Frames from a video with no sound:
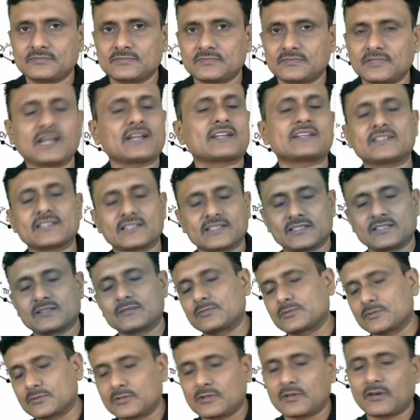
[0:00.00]
Actinium
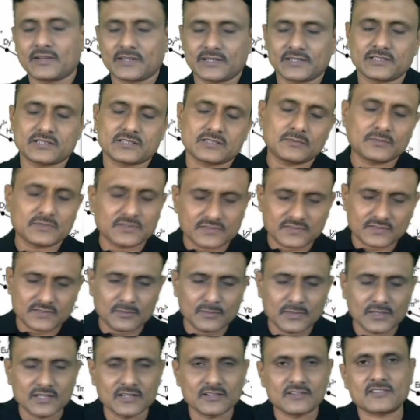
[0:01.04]
to lawrencium, the
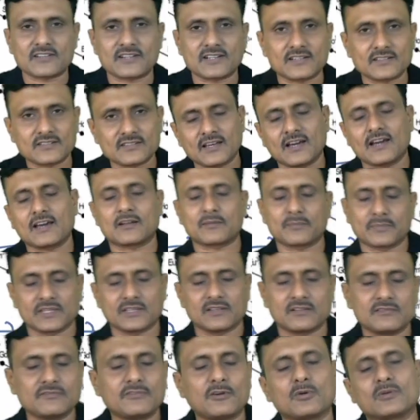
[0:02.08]
similar trends are
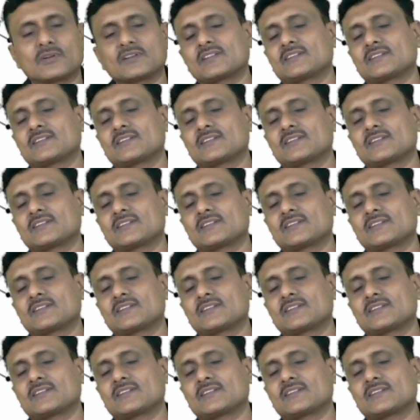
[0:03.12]
being found.